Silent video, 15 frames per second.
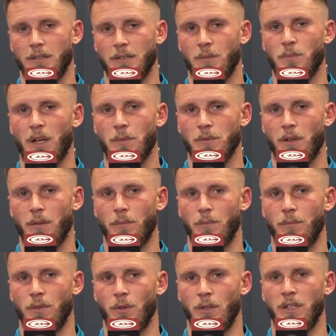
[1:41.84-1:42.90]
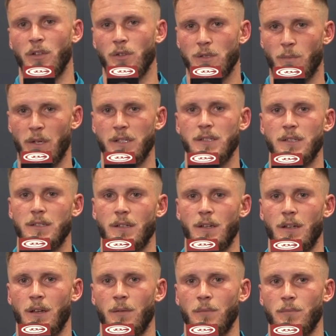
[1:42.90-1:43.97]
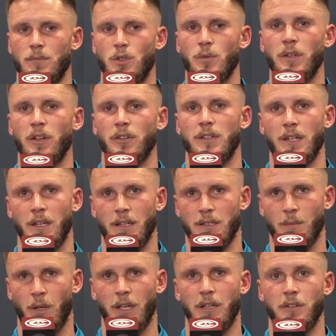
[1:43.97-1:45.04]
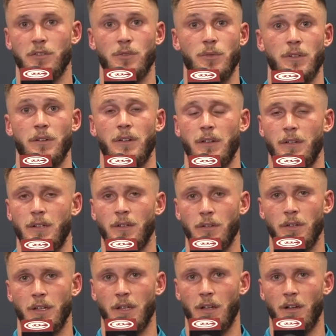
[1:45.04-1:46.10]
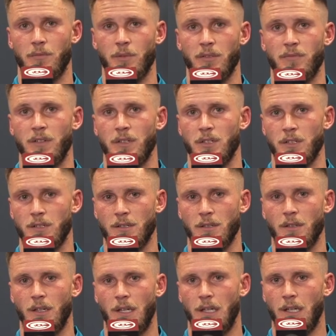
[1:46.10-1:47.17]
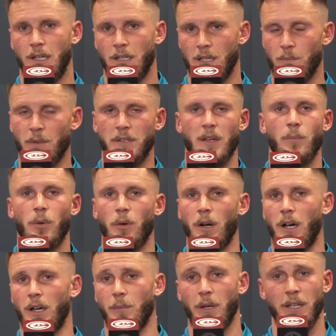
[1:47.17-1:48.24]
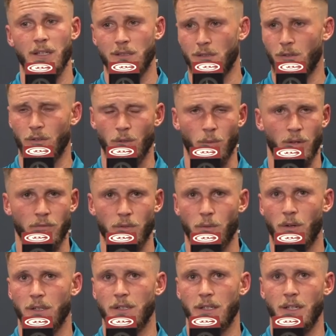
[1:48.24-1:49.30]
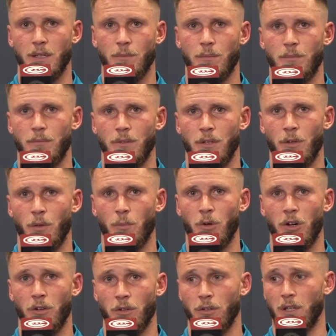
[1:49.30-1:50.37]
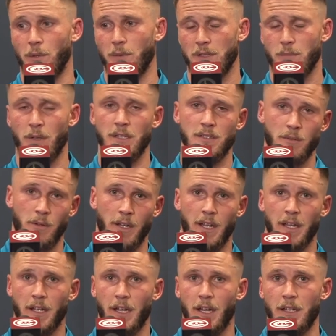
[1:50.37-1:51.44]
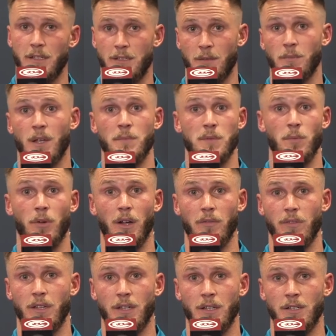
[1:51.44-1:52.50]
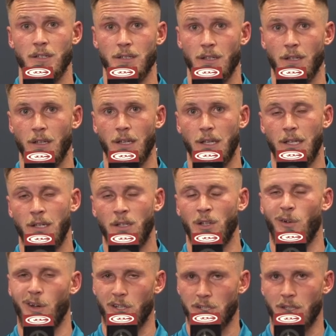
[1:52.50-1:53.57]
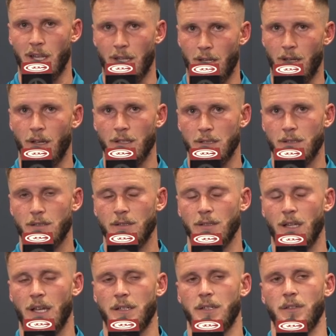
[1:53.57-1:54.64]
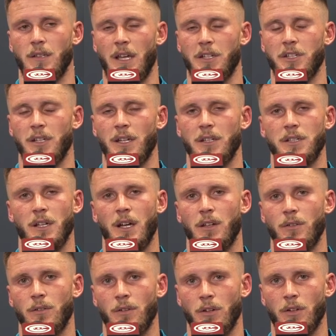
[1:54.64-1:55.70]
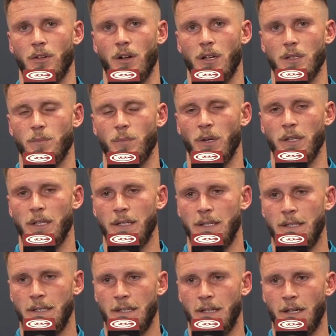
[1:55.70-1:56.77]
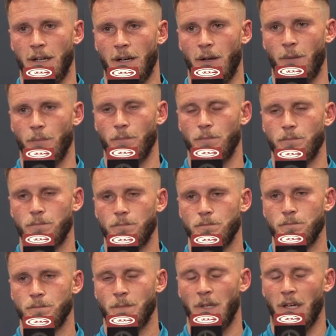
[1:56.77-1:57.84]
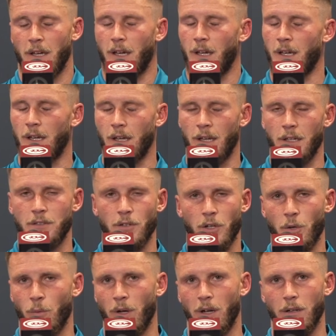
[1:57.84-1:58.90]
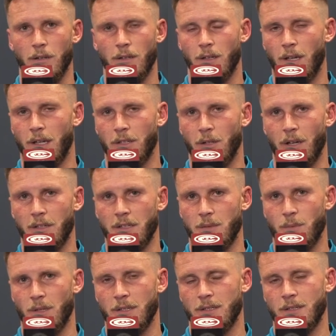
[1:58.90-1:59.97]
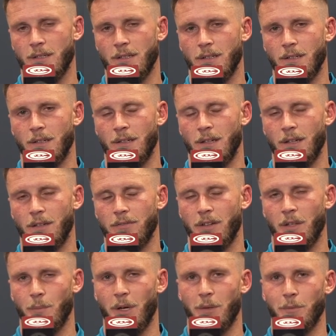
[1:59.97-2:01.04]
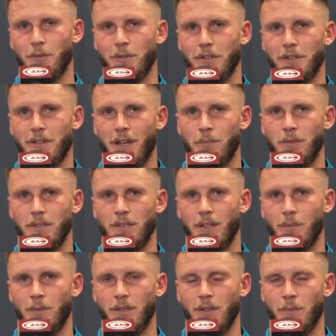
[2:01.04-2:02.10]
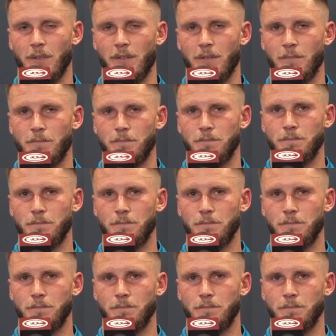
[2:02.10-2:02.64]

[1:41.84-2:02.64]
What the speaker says: sometimes when I'm, in those spaces, I'm too eager to get it to Mikey or too eager to get it off my feet just to keep the tempo high. Mikey's so good 1v1 to get him, the ball early with space to run at a guy is sometimes more advantageous than, us lashing at a shot or a cross, but, yeah, I took it well. I had the space and found the bottom corner. Happy to help the team.